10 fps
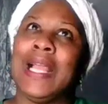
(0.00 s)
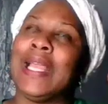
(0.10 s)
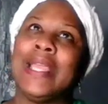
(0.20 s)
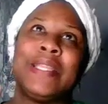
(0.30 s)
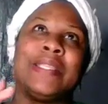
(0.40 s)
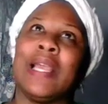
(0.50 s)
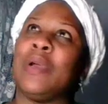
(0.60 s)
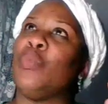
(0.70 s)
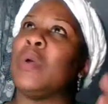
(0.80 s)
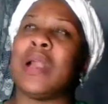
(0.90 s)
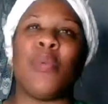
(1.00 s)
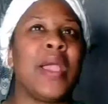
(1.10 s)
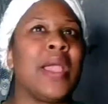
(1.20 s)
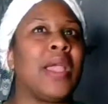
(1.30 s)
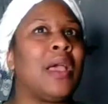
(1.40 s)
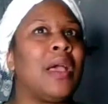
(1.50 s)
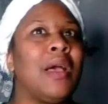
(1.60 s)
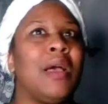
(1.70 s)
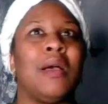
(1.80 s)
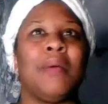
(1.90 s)
It's when I wake up,
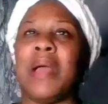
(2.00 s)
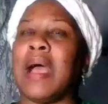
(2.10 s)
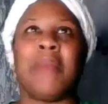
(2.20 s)
I'm